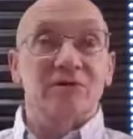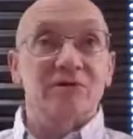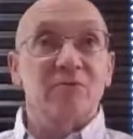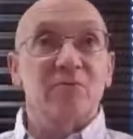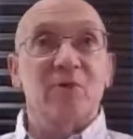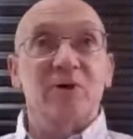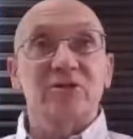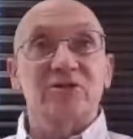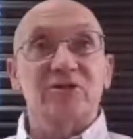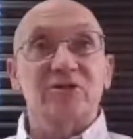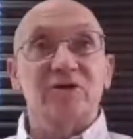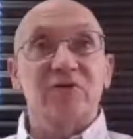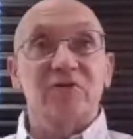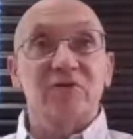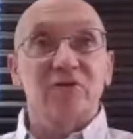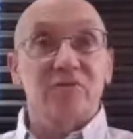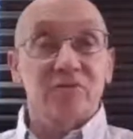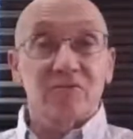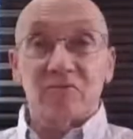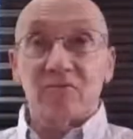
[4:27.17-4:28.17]
expression of
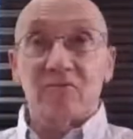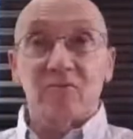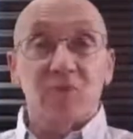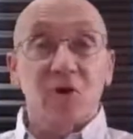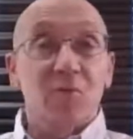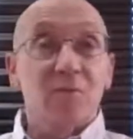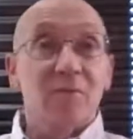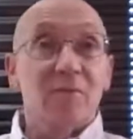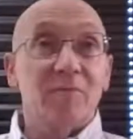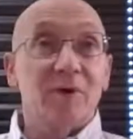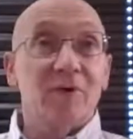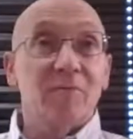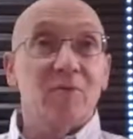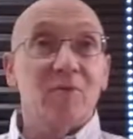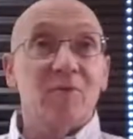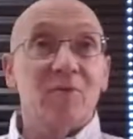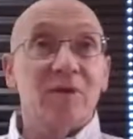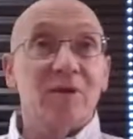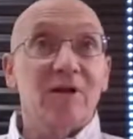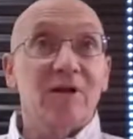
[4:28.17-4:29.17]
your
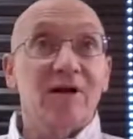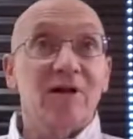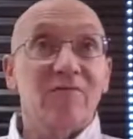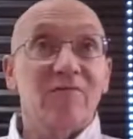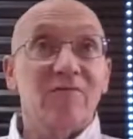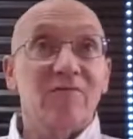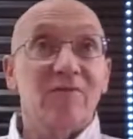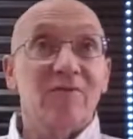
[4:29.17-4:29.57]
moment-by-moment life.